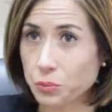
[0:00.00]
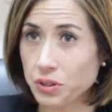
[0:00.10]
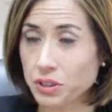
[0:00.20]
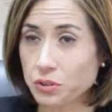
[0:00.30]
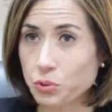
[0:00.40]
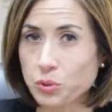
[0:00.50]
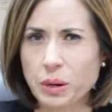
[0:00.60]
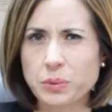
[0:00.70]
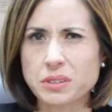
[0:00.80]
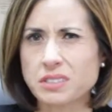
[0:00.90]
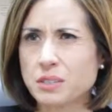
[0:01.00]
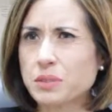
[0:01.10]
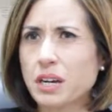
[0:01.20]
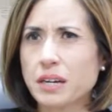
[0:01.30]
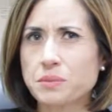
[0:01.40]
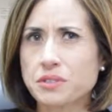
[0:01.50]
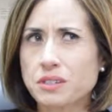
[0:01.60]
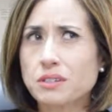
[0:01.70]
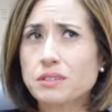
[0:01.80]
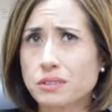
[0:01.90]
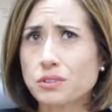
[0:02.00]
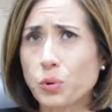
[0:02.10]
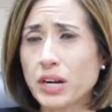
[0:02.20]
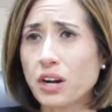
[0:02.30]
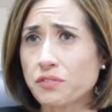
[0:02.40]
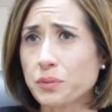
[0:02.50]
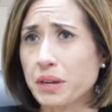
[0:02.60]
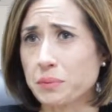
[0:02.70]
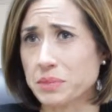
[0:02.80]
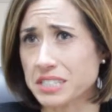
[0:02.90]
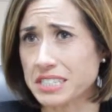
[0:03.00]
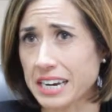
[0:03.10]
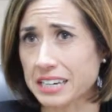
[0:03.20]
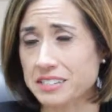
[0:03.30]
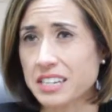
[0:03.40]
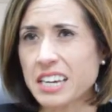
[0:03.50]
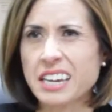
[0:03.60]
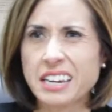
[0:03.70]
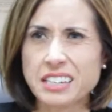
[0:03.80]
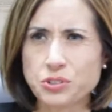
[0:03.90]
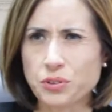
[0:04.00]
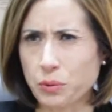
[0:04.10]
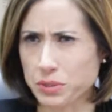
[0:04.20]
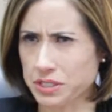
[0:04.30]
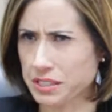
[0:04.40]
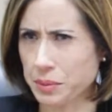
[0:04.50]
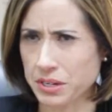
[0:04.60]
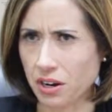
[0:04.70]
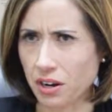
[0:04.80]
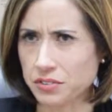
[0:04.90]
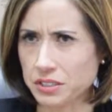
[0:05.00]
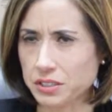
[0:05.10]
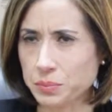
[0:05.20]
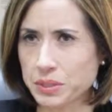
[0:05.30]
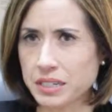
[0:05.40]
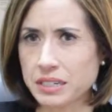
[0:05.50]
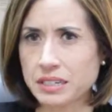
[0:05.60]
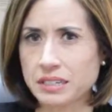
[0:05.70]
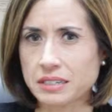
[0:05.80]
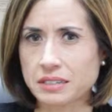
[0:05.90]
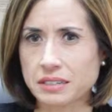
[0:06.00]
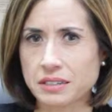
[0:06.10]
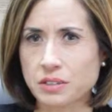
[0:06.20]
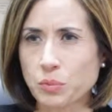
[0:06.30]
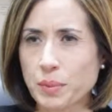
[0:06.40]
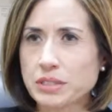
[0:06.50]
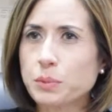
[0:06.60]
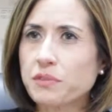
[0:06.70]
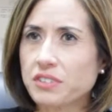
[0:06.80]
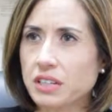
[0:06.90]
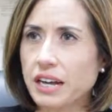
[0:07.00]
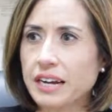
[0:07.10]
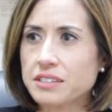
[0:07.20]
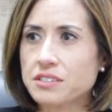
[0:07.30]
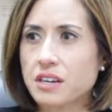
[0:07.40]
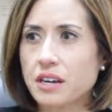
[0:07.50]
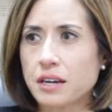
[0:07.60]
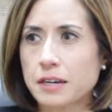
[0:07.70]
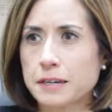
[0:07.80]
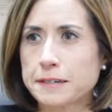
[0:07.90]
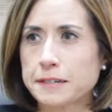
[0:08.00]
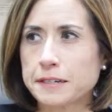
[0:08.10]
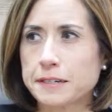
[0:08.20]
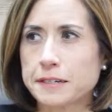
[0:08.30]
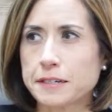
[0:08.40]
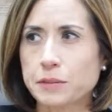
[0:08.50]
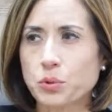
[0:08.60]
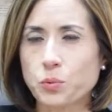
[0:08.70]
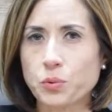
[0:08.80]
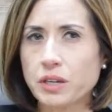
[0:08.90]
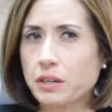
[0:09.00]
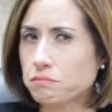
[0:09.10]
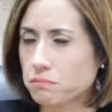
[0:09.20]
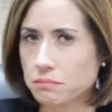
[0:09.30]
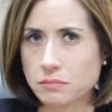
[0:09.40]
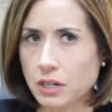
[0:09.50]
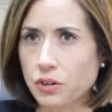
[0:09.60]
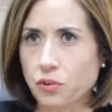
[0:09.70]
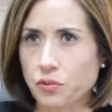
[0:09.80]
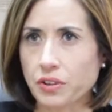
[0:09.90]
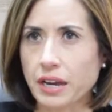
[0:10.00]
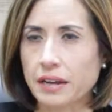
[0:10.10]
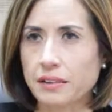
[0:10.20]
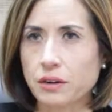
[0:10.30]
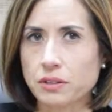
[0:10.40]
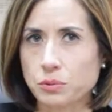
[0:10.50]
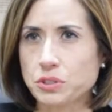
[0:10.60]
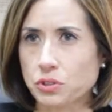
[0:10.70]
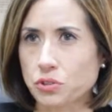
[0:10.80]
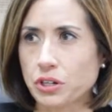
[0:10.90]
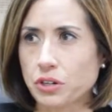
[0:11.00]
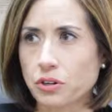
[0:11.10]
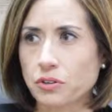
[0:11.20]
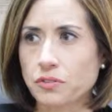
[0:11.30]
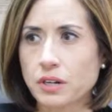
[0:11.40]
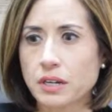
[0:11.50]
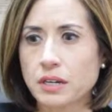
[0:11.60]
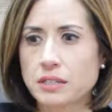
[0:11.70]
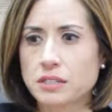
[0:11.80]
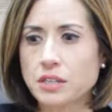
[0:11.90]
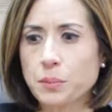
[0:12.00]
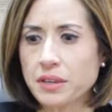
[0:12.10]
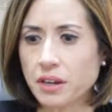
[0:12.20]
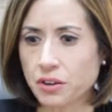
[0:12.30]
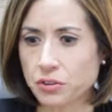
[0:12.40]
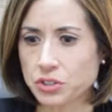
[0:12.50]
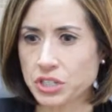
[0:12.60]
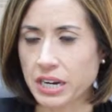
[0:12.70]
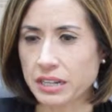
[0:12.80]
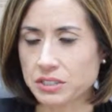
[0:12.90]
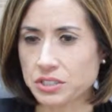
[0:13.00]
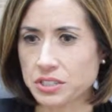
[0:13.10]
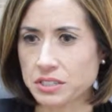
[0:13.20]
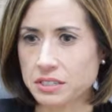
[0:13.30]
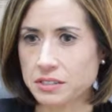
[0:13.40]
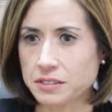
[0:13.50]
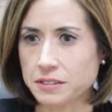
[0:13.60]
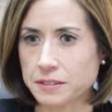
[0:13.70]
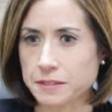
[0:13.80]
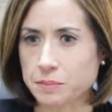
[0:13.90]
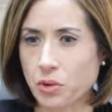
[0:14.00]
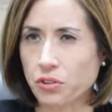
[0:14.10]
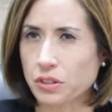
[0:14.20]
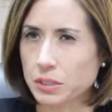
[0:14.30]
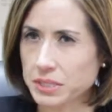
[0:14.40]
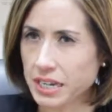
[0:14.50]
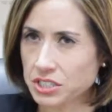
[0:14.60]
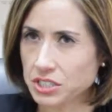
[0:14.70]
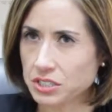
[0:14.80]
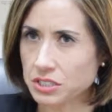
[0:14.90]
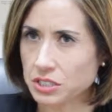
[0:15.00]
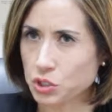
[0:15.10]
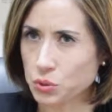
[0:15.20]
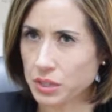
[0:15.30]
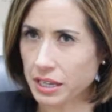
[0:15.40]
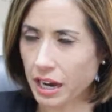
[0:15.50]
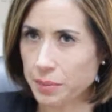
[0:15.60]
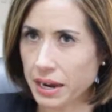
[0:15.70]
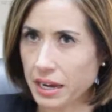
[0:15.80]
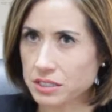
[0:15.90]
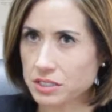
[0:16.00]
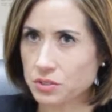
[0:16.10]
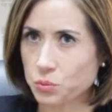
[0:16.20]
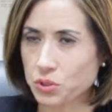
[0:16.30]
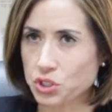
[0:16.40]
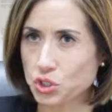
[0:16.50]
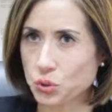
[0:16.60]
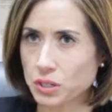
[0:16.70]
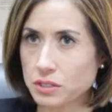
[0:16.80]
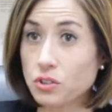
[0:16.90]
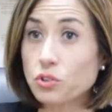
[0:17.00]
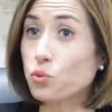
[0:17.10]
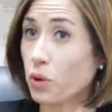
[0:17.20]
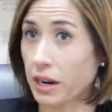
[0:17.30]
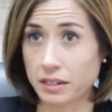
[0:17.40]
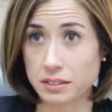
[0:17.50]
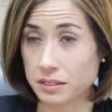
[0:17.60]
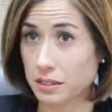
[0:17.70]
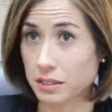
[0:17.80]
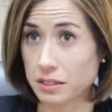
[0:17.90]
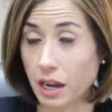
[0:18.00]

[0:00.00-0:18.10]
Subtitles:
within the room, I would sometimes or quite often make mistakes, and so that would set me off a little bit in the momentum of the class. But we got over that, and that was a learning curve. Some of the other challenges are the limitations in using the iPads with students. They're great. The